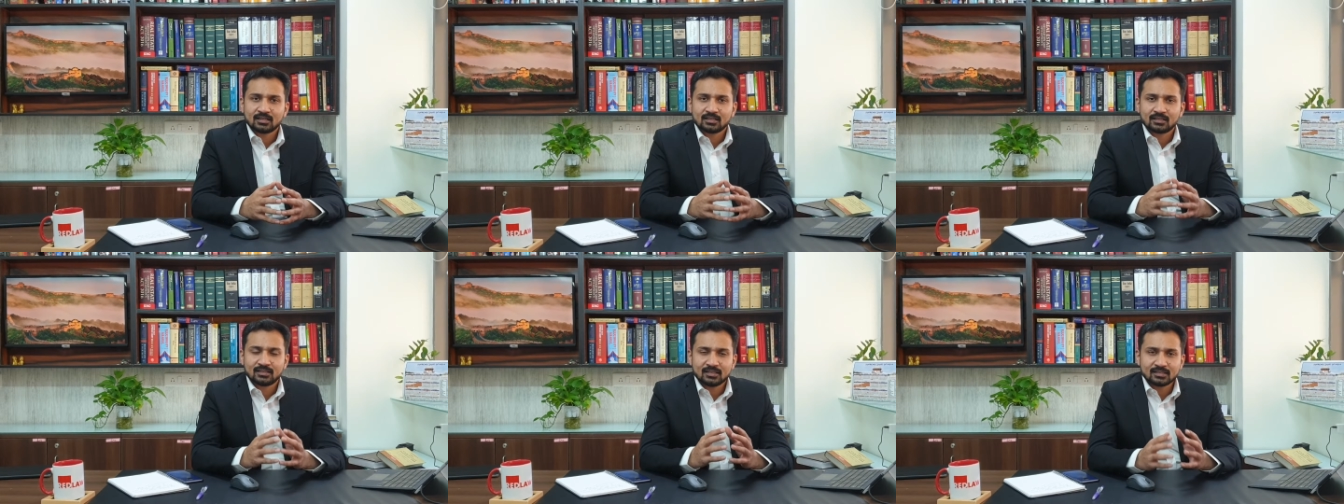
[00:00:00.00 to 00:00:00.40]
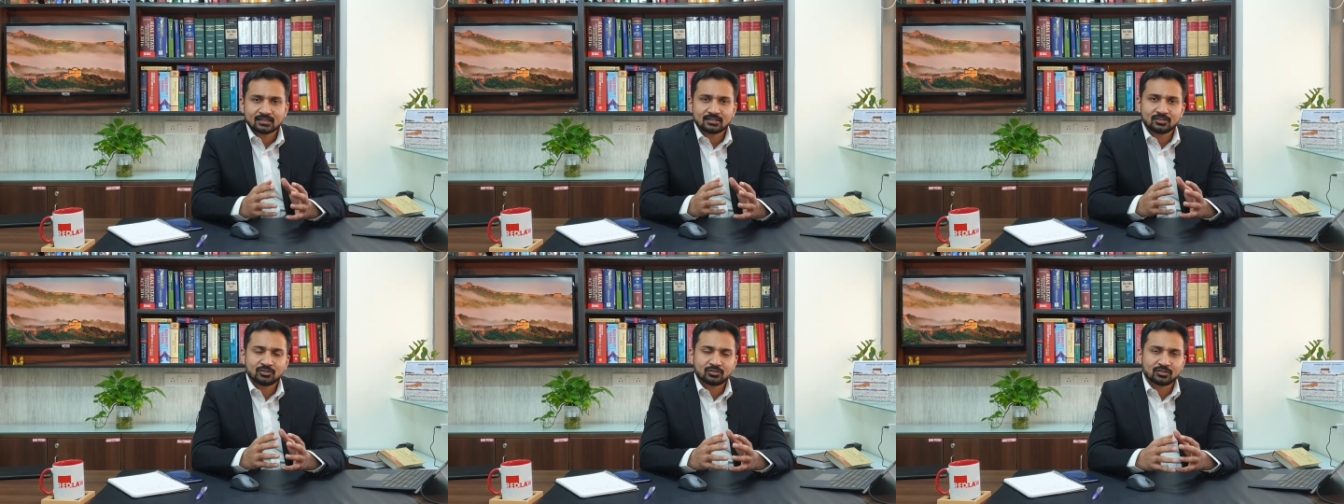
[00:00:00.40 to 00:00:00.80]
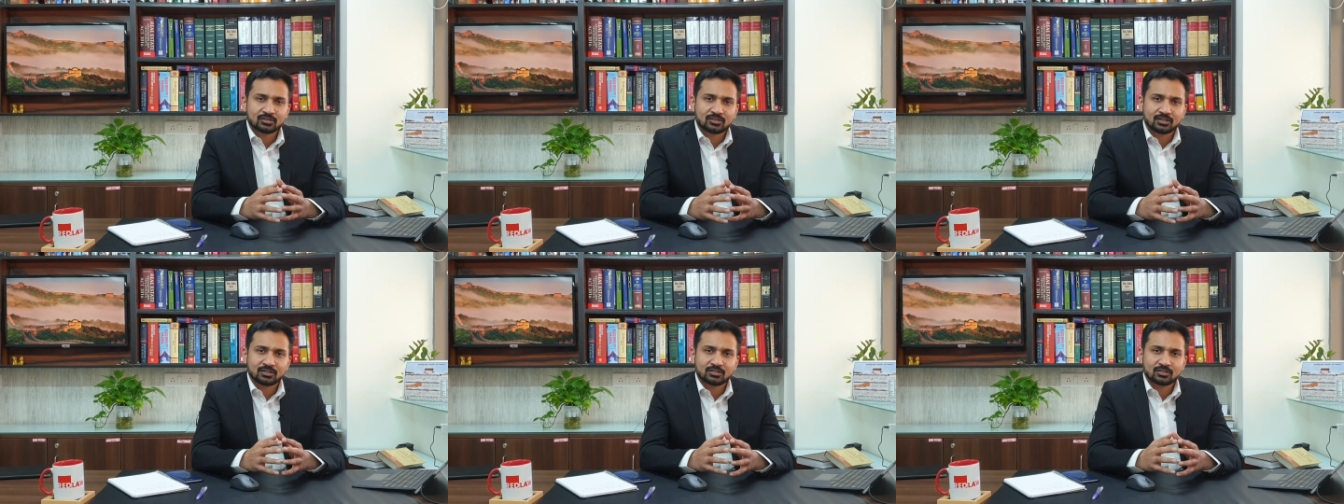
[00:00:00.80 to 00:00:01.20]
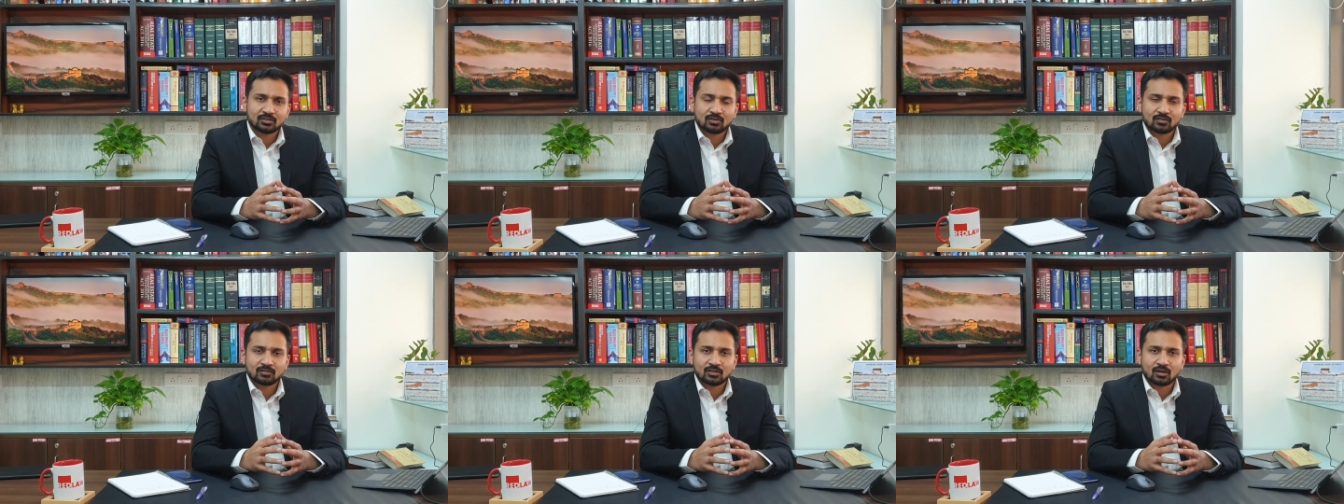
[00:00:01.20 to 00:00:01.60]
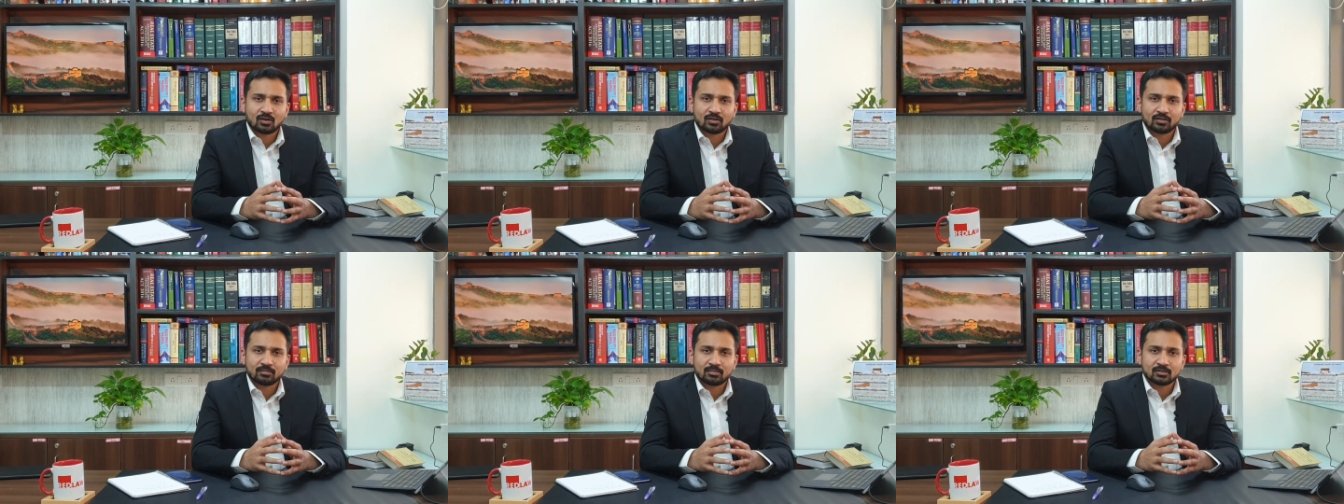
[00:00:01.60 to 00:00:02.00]
this jurisdiction of the
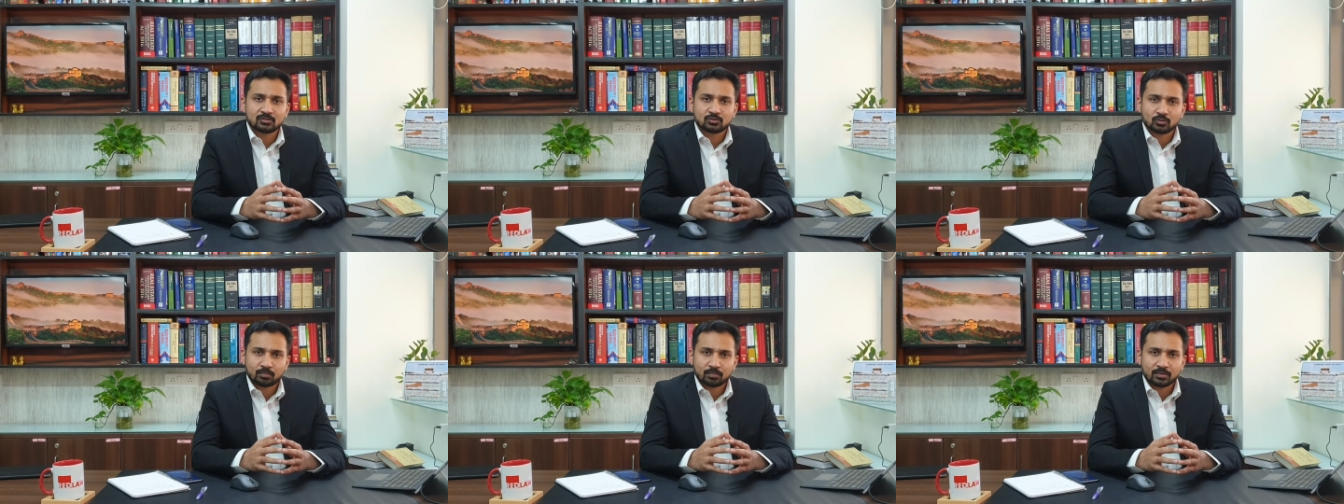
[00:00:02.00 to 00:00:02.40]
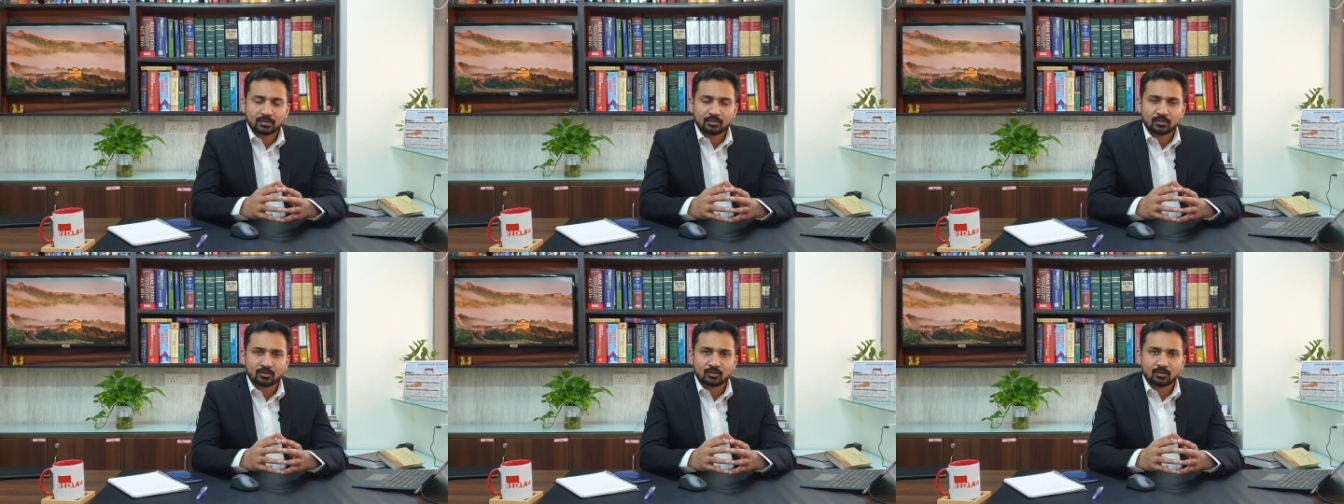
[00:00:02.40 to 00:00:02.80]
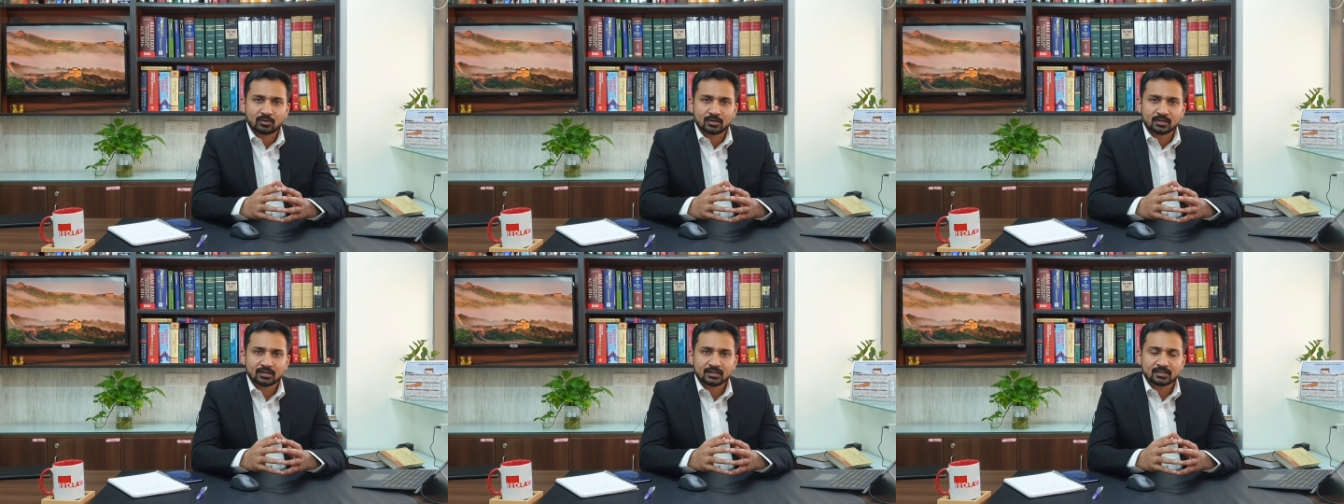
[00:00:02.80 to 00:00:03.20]
Honorable Supreme Court